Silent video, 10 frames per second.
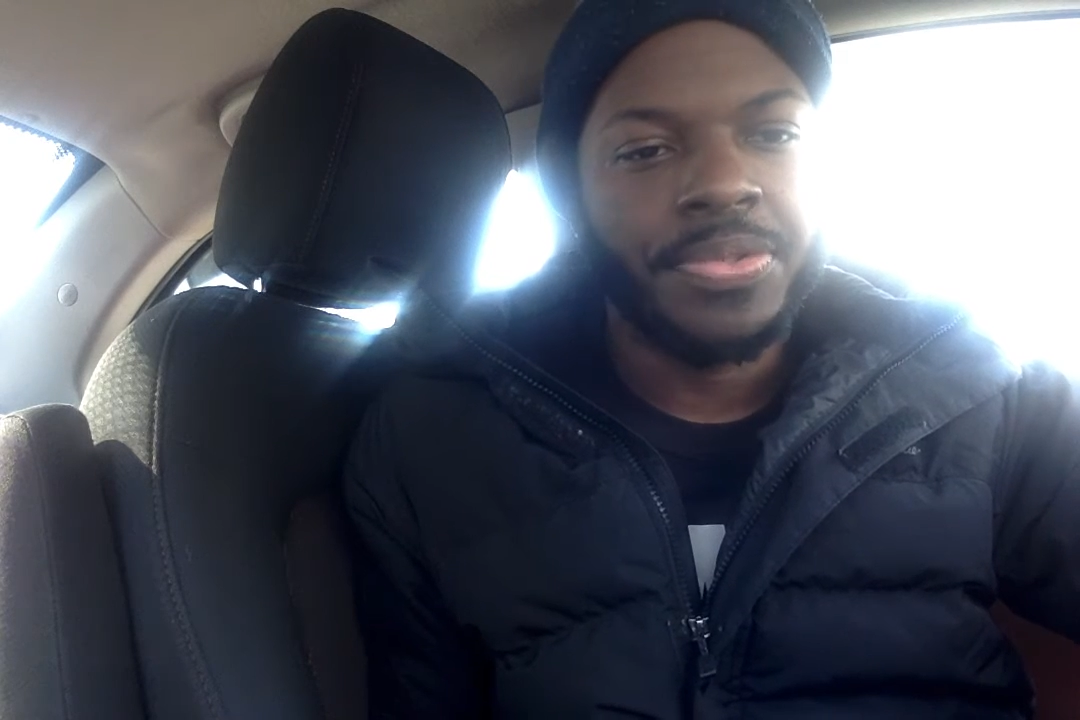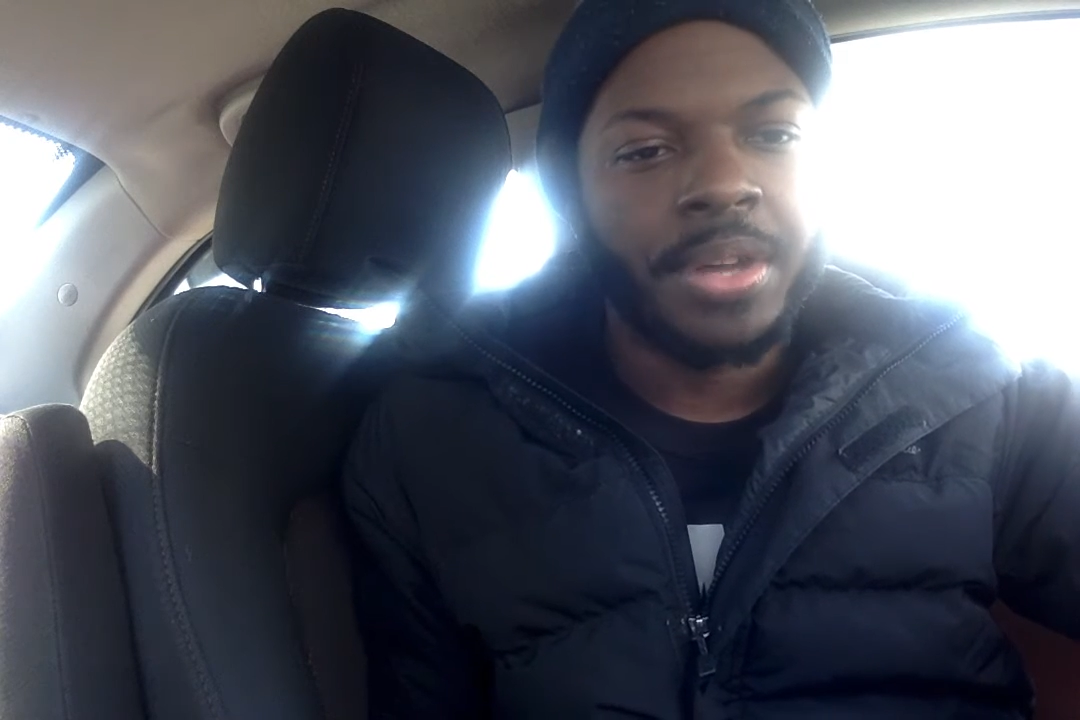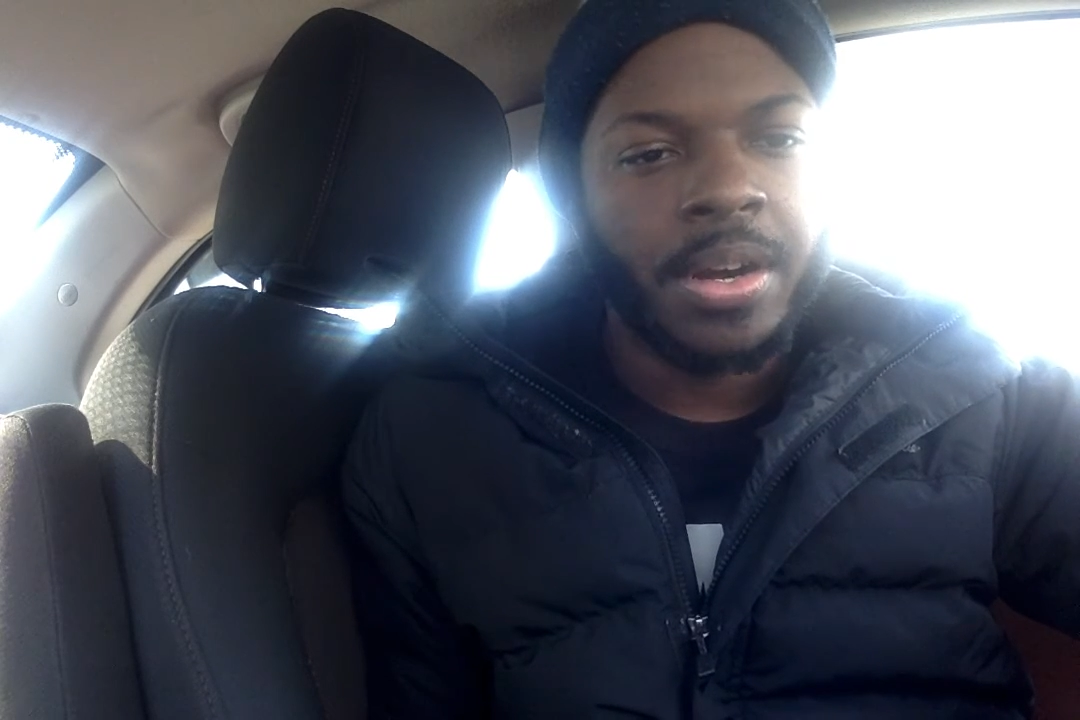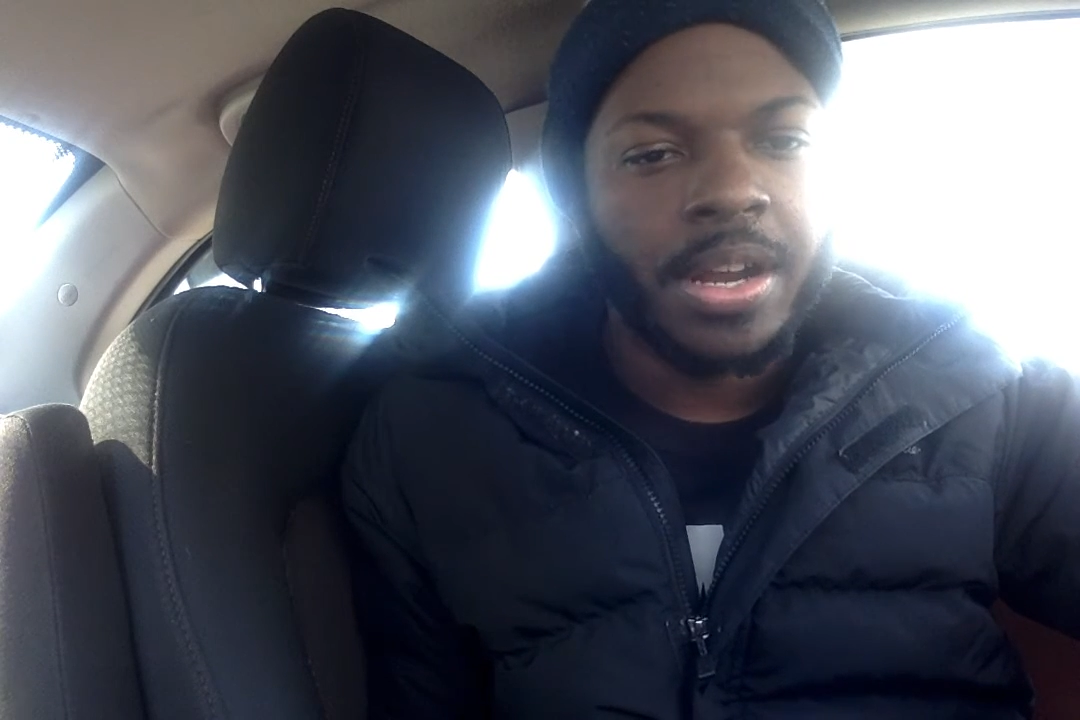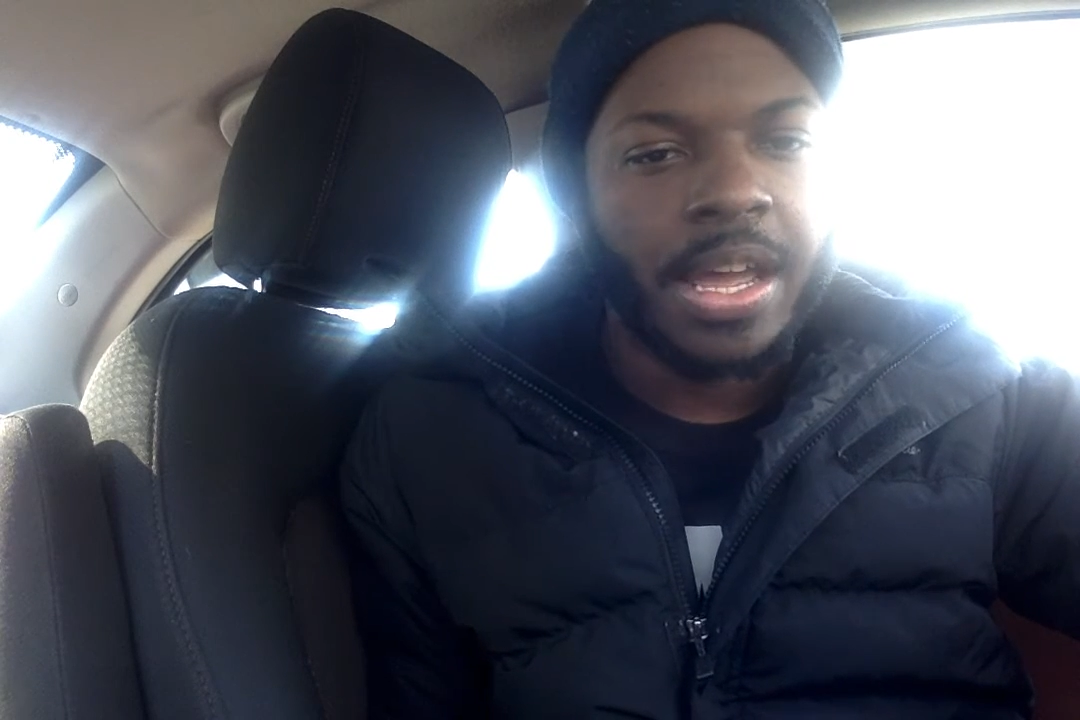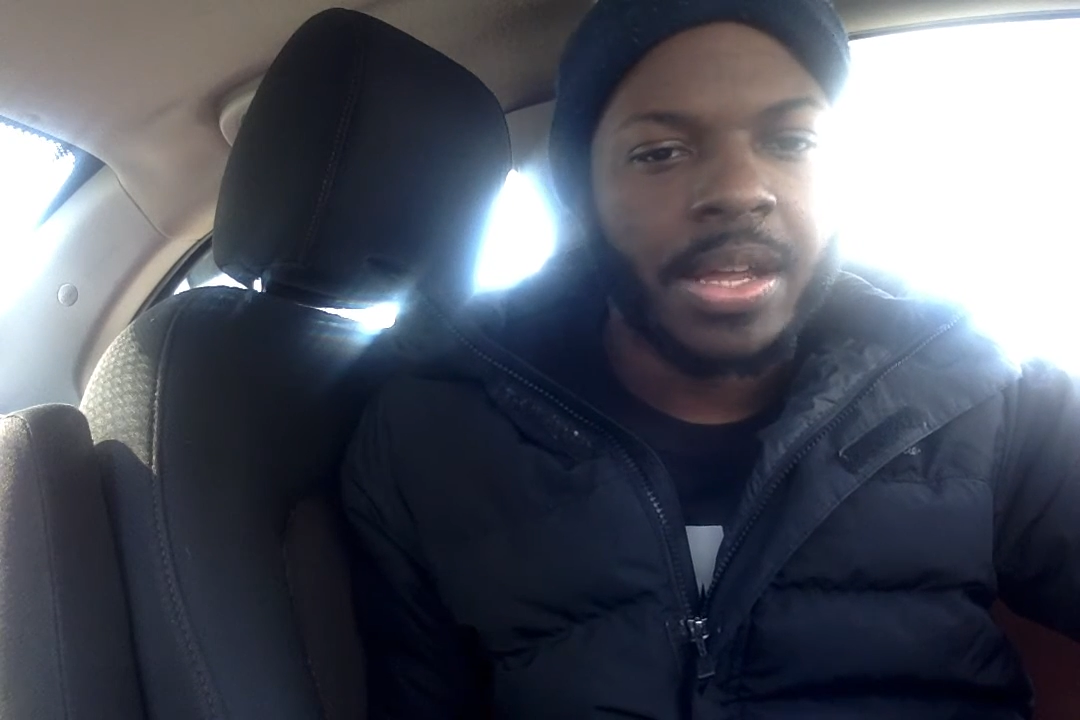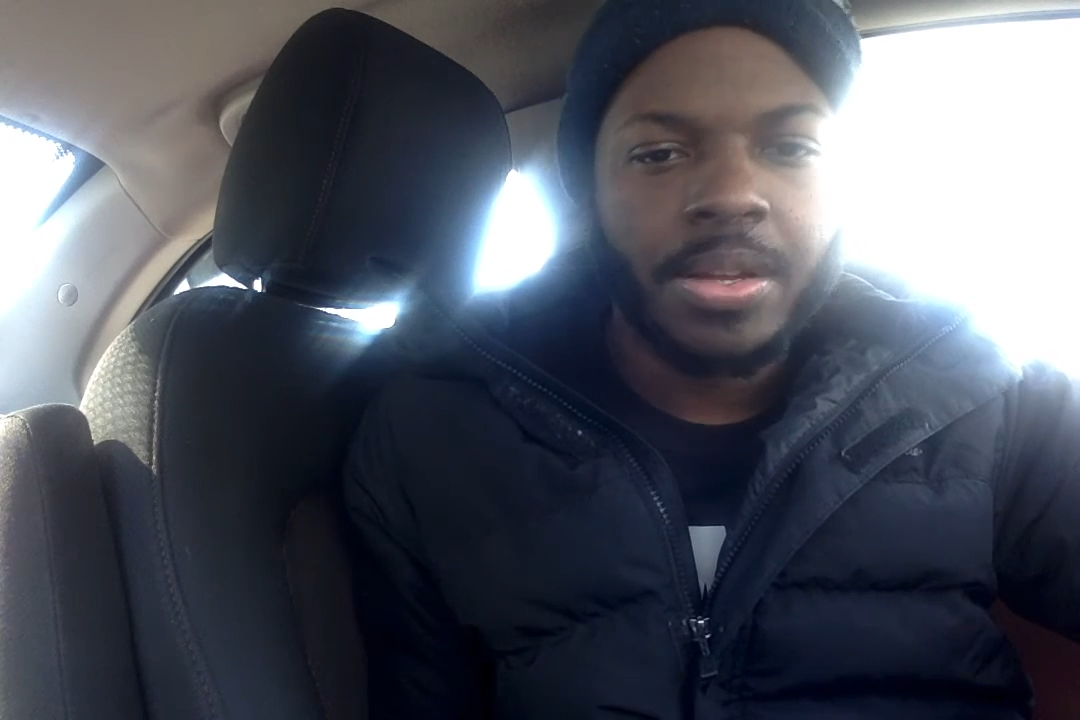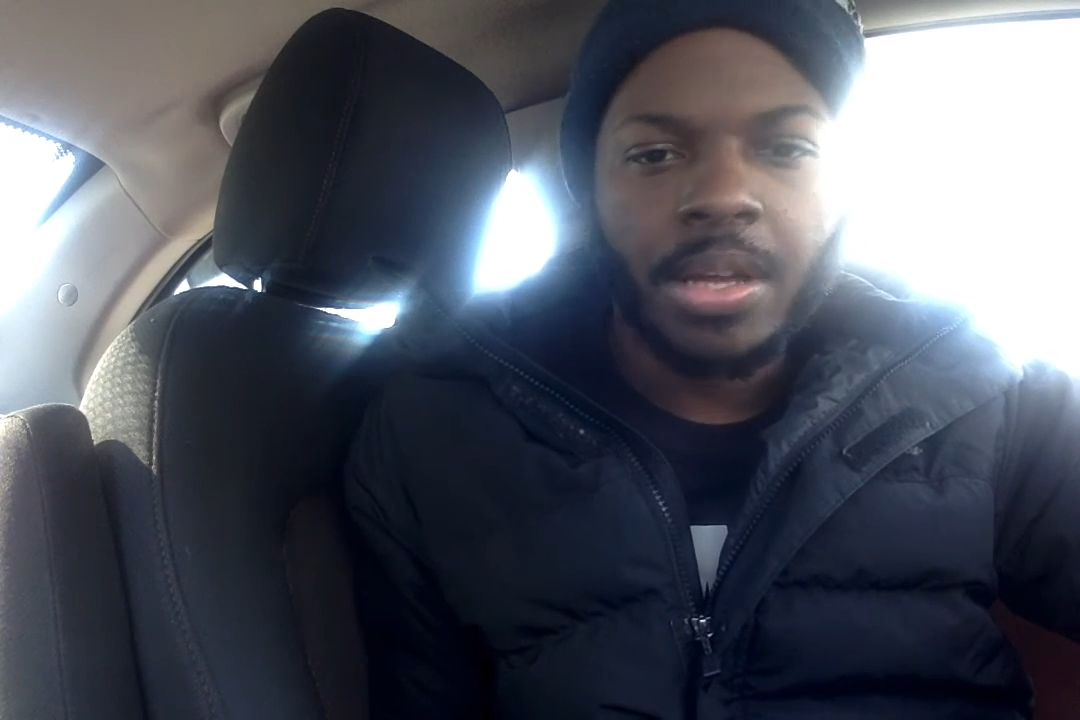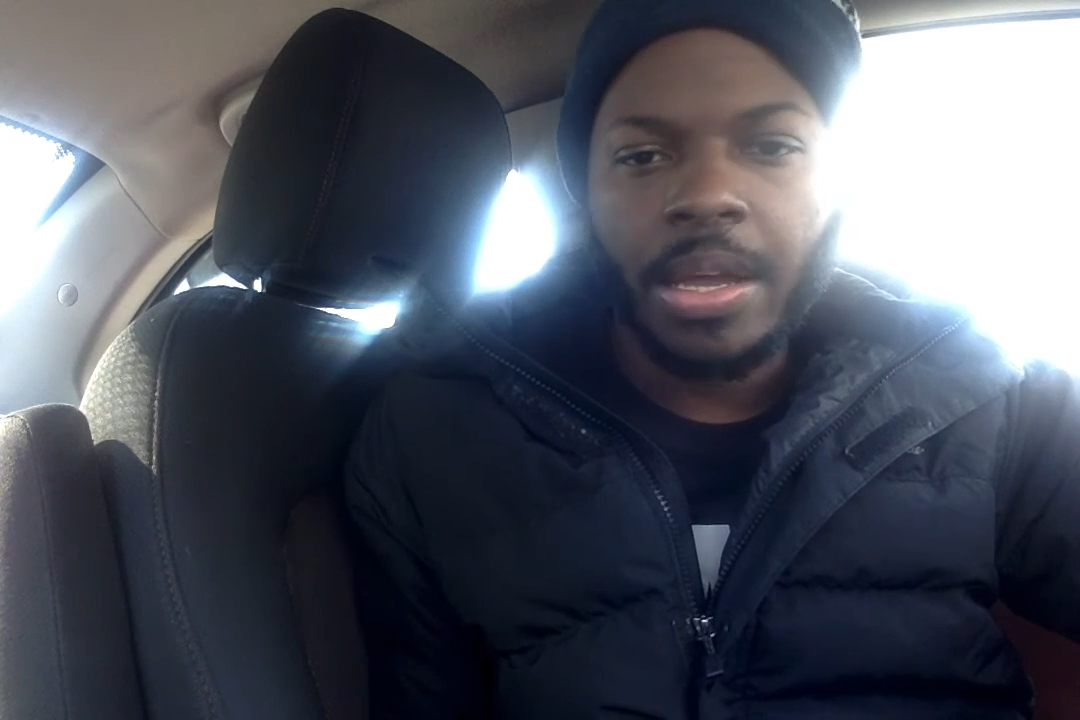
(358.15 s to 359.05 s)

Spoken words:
None of that.